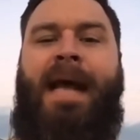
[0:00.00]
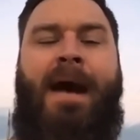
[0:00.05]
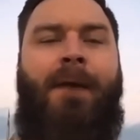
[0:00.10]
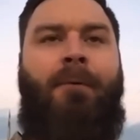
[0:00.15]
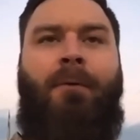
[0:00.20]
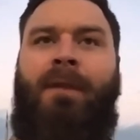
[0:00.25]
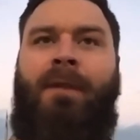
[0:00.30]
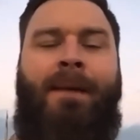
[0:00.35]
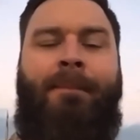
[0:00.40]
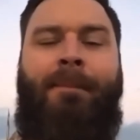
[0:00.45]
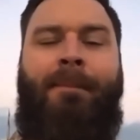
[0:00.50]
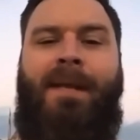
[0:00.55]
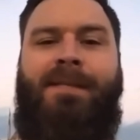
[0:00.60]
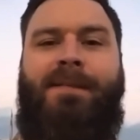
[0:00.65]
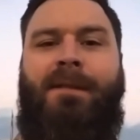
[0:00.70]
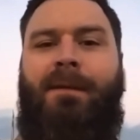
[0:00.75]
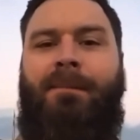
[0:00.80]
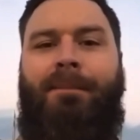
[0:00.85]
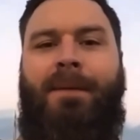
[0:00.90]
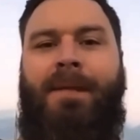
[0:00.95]
I won't let my
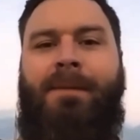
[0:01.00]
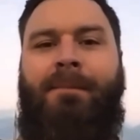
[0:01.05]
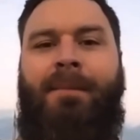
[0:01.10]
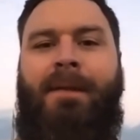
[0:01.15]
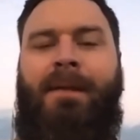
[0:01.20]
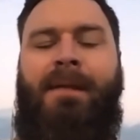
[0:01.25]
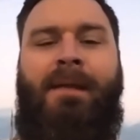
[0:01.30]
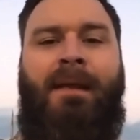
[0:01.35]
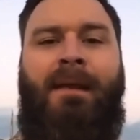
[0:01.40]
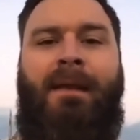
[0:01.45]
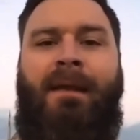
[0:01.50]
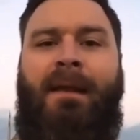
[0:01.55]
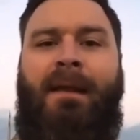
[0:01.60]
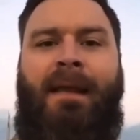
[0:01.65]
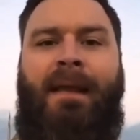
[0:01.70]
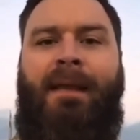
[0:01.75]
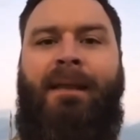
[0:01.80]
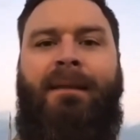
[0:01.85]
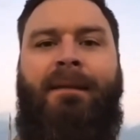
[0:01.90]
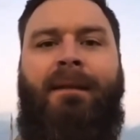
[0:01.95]
son beat me
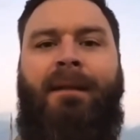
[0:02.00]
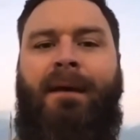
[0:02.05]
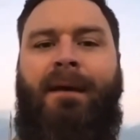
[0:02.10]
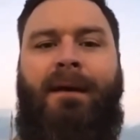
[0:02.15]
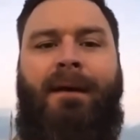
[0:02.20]
in